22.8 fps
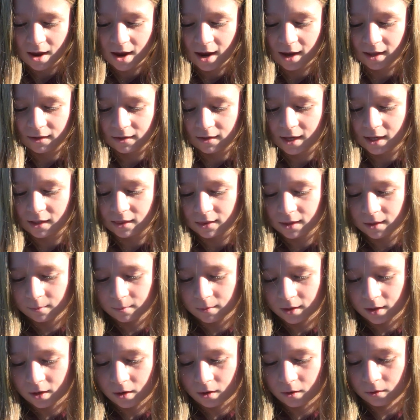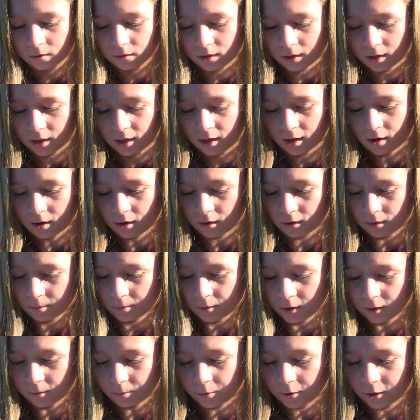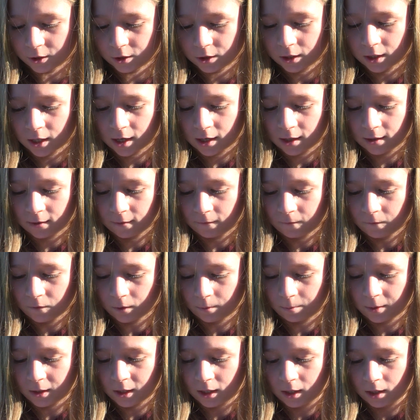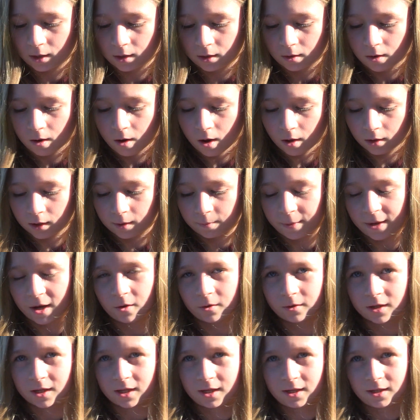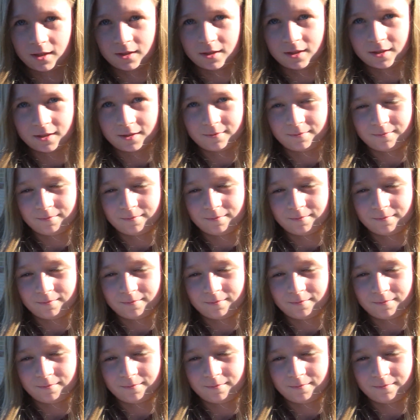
and let them know they are appreciated for being all about kids.